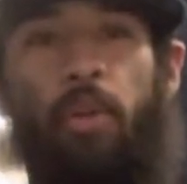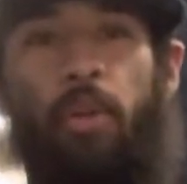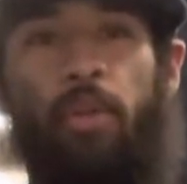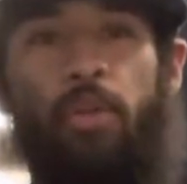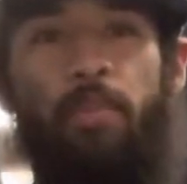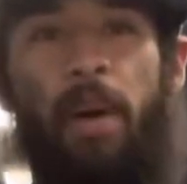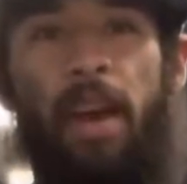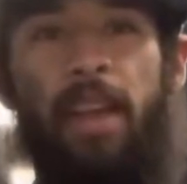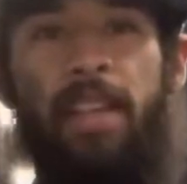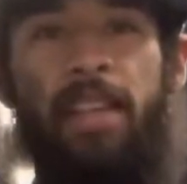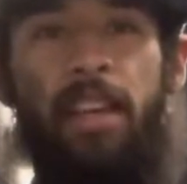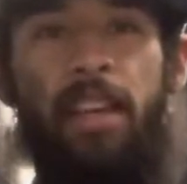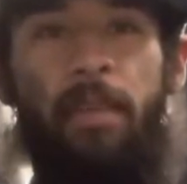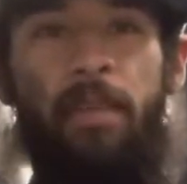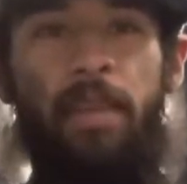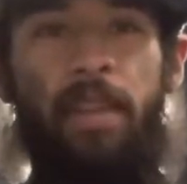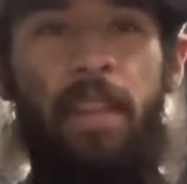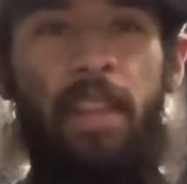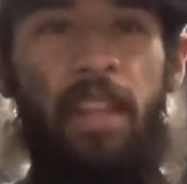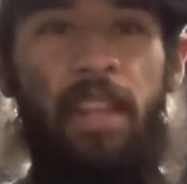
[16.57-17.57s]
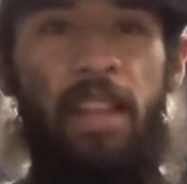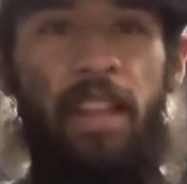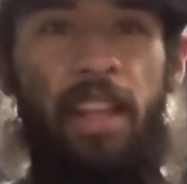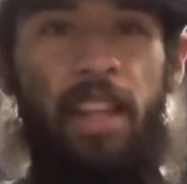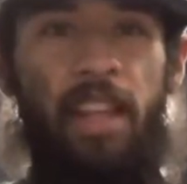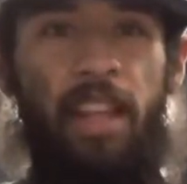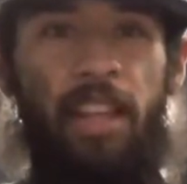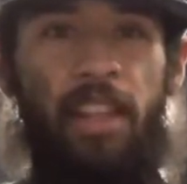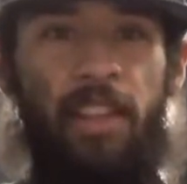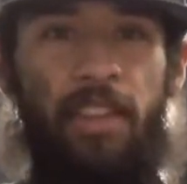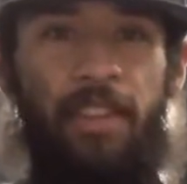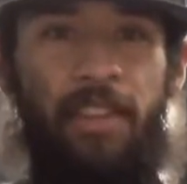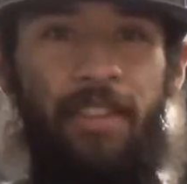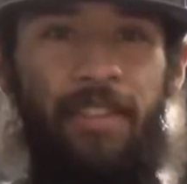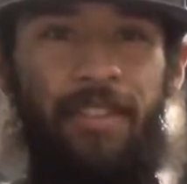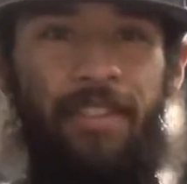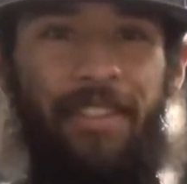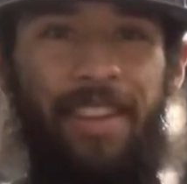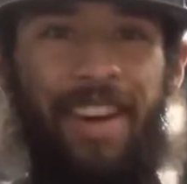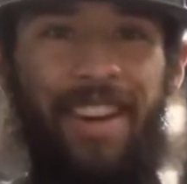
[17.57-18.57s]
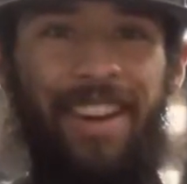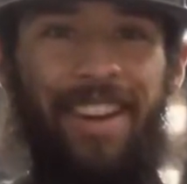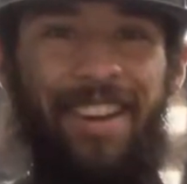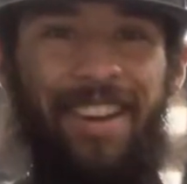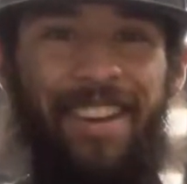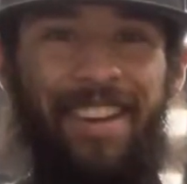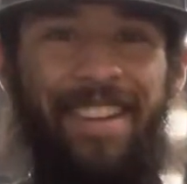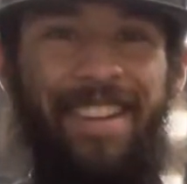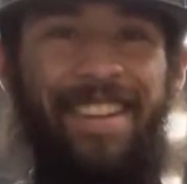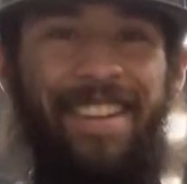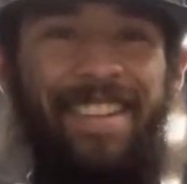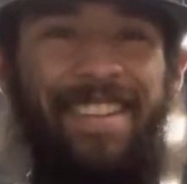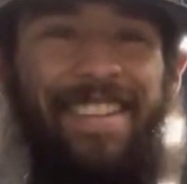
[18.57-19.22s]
those biceps, these things right here,